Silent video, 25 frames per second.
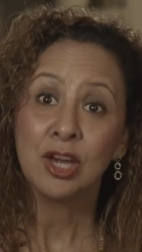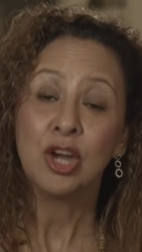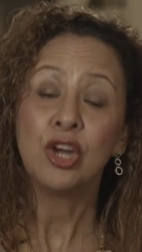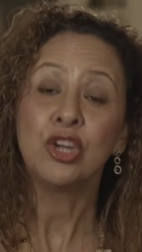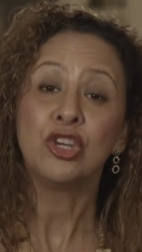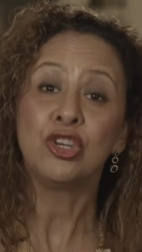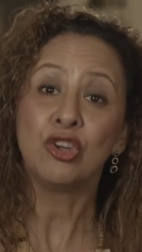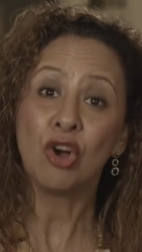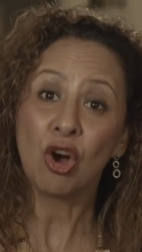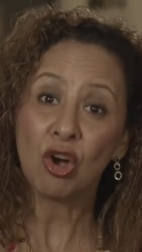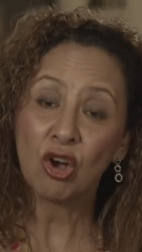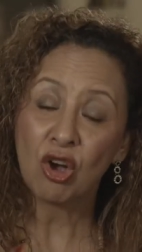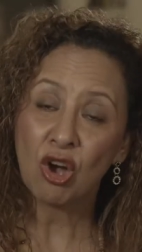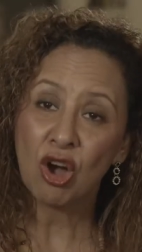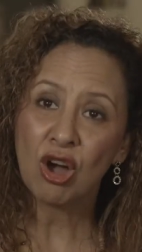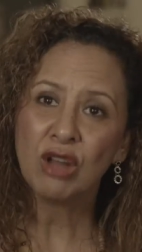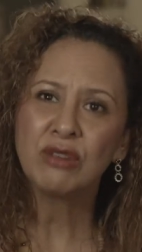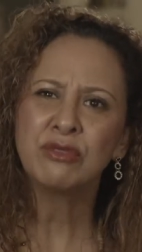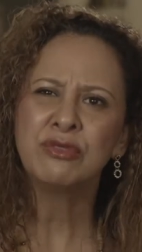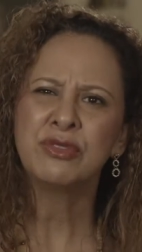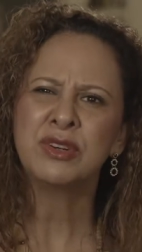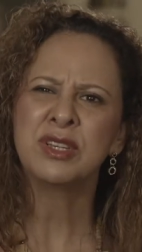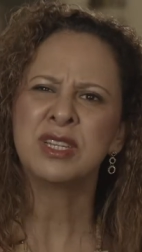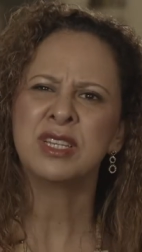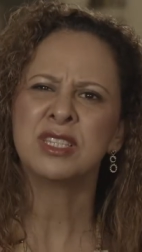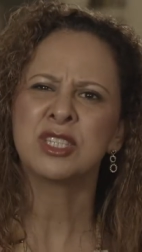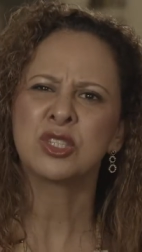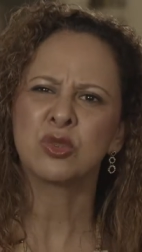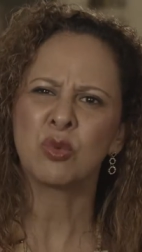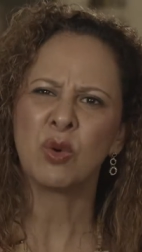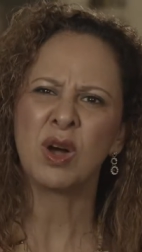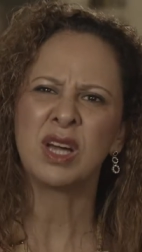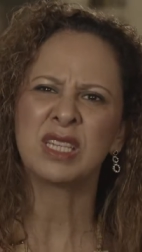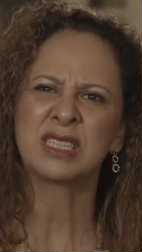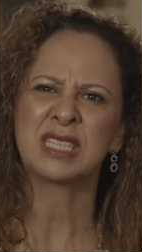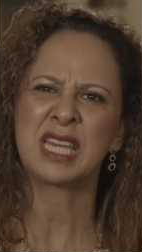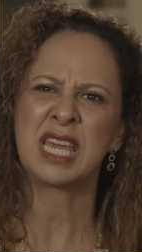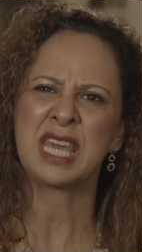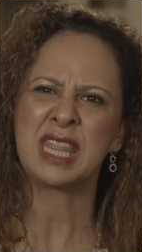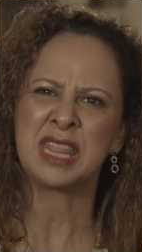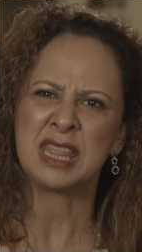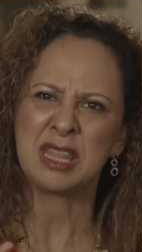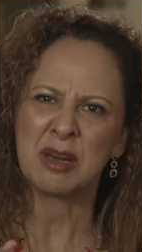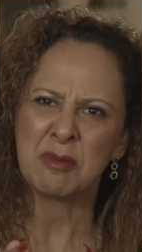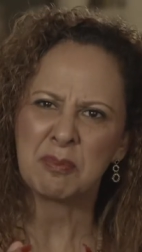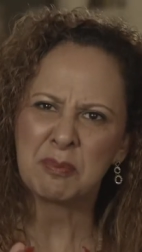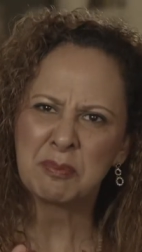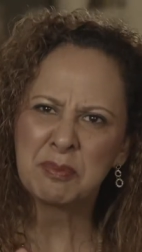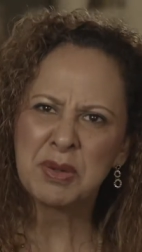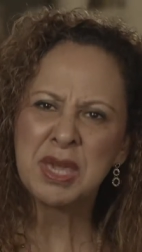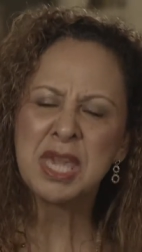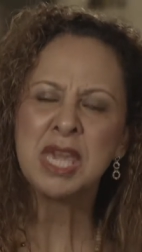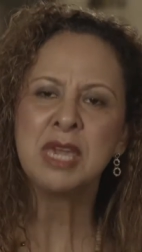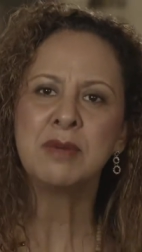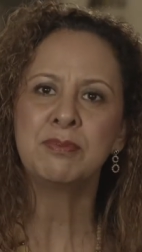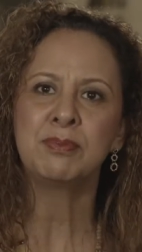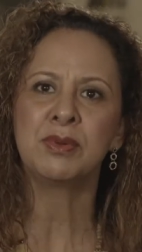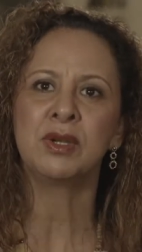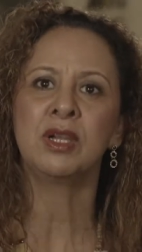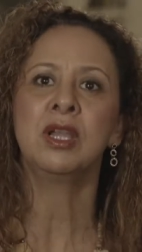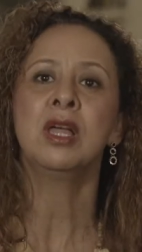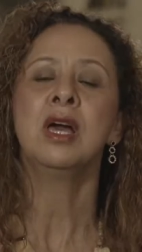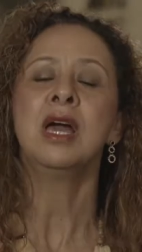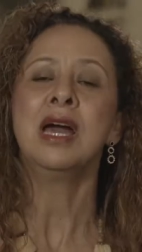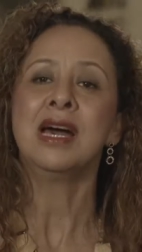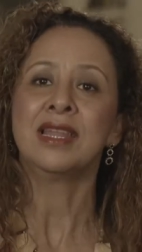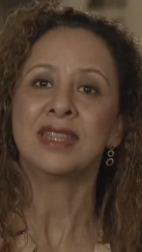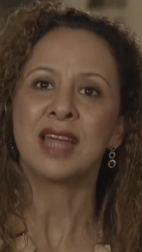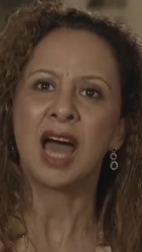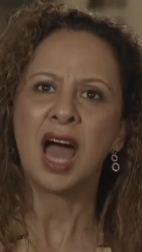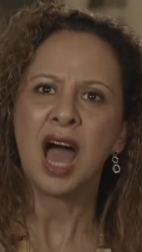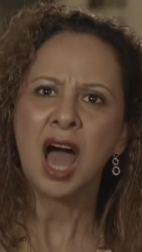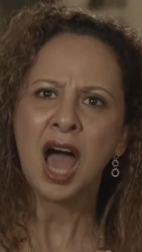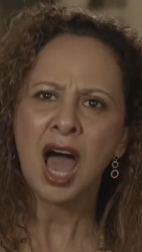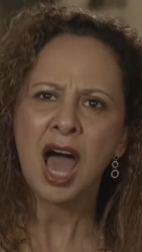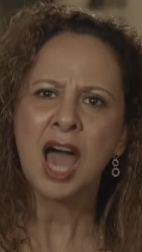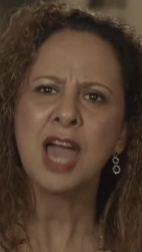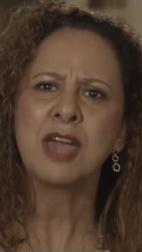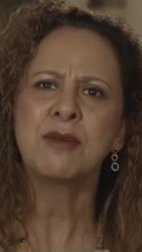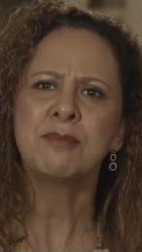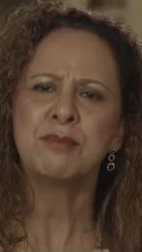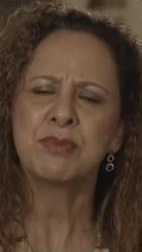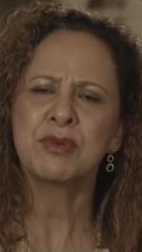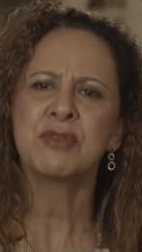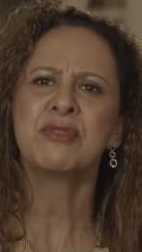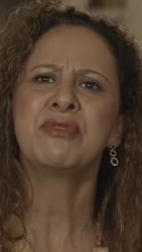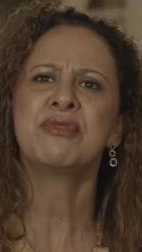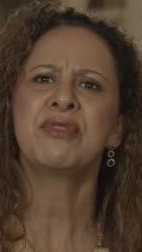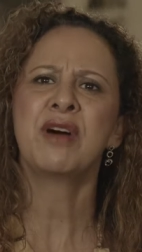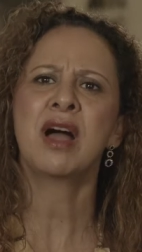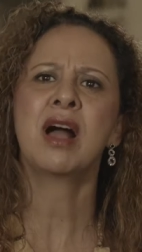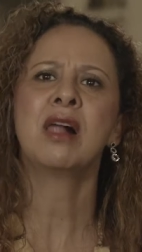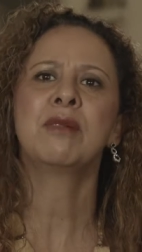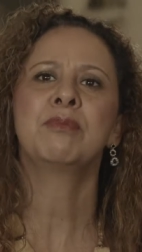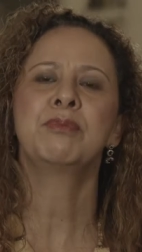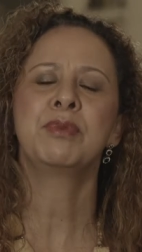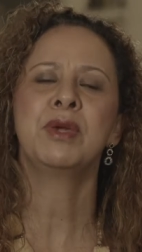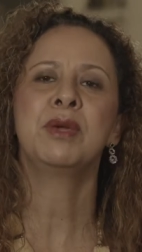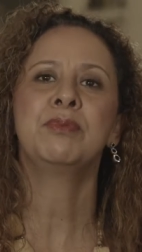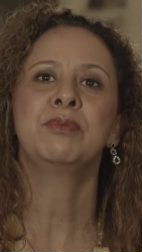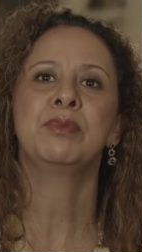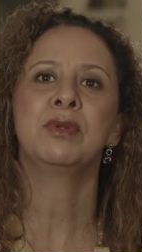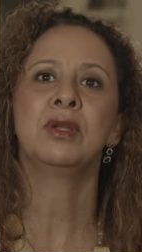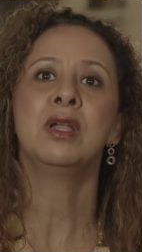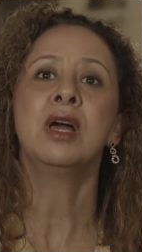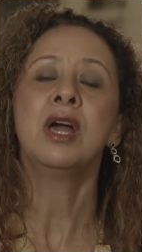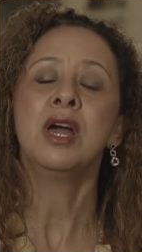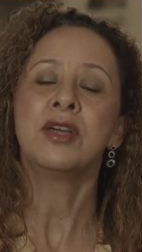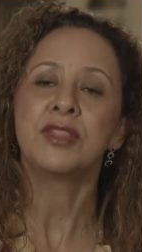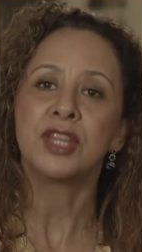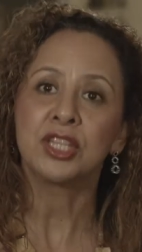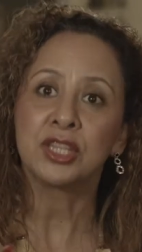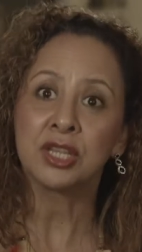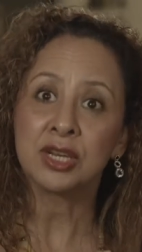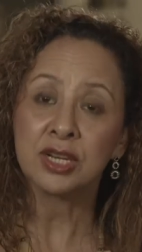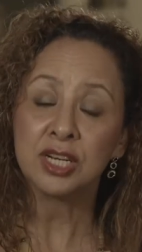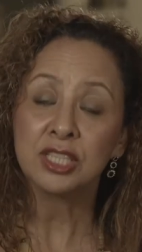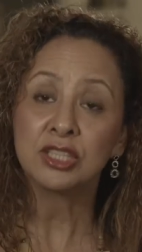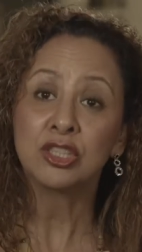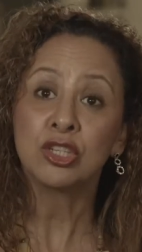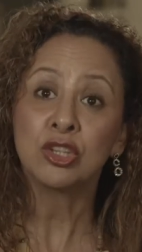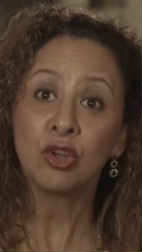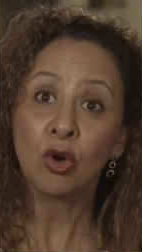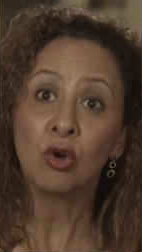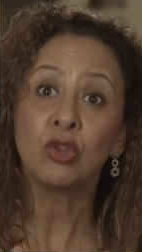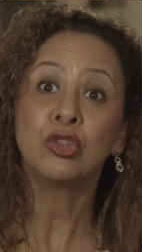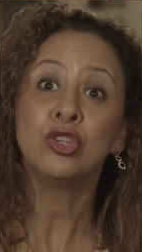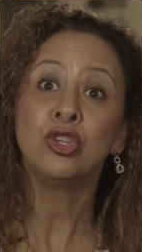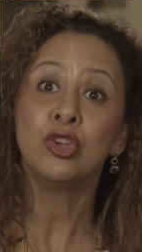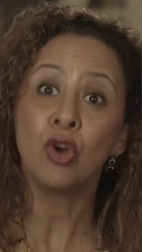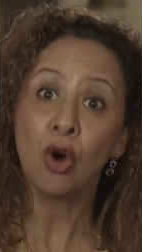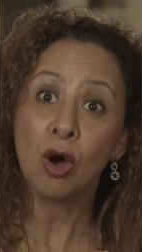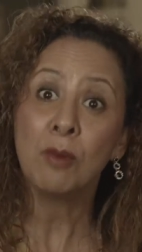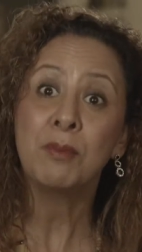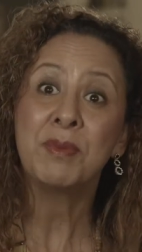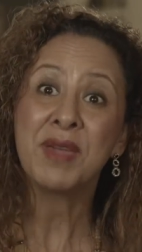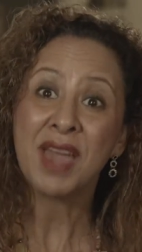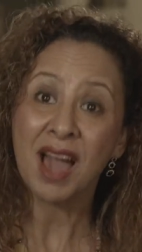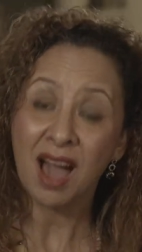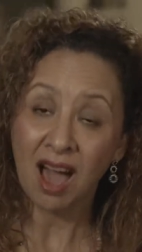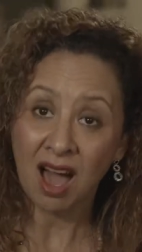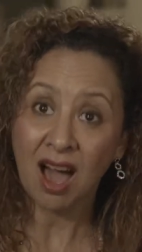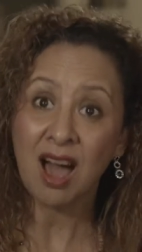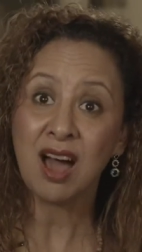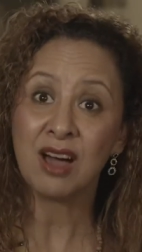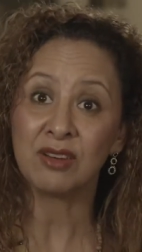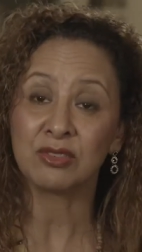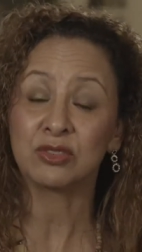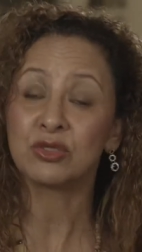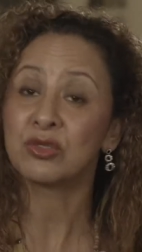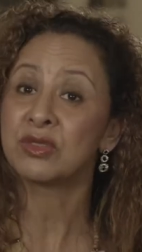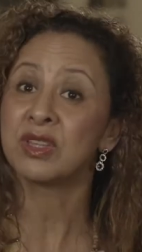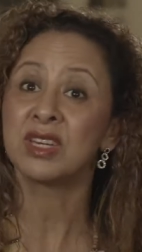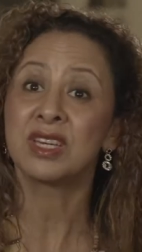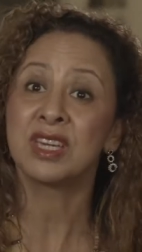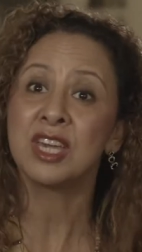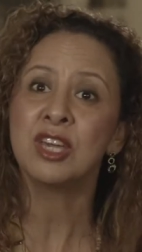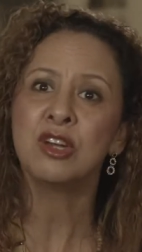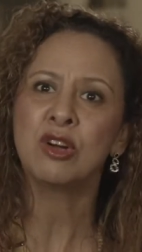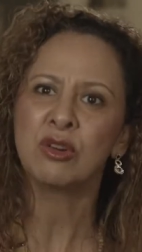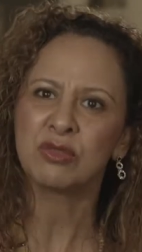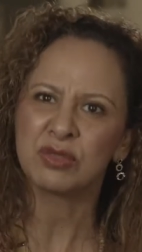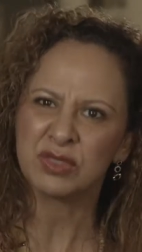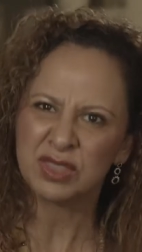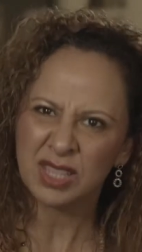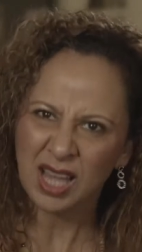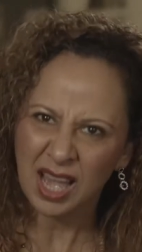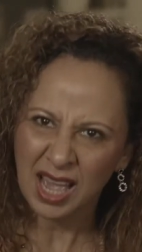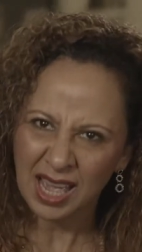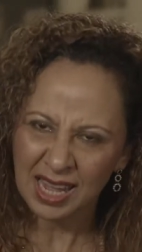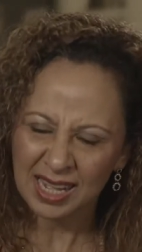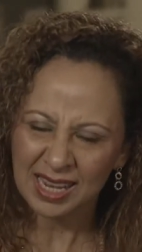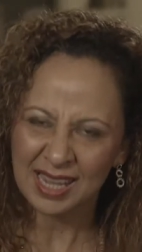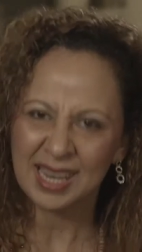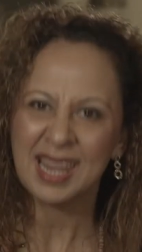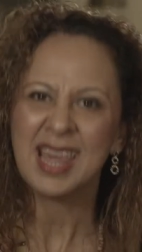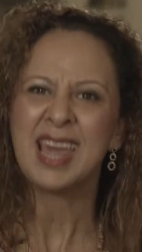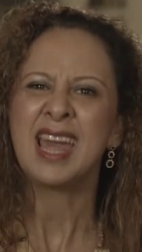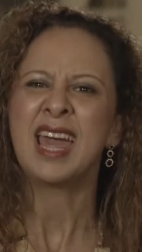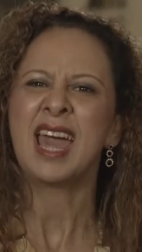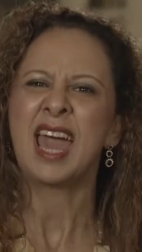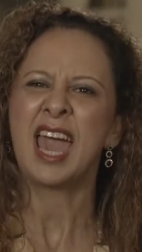Your confidence was in the people, the high profile people that written on your behalf to the King of Thailand.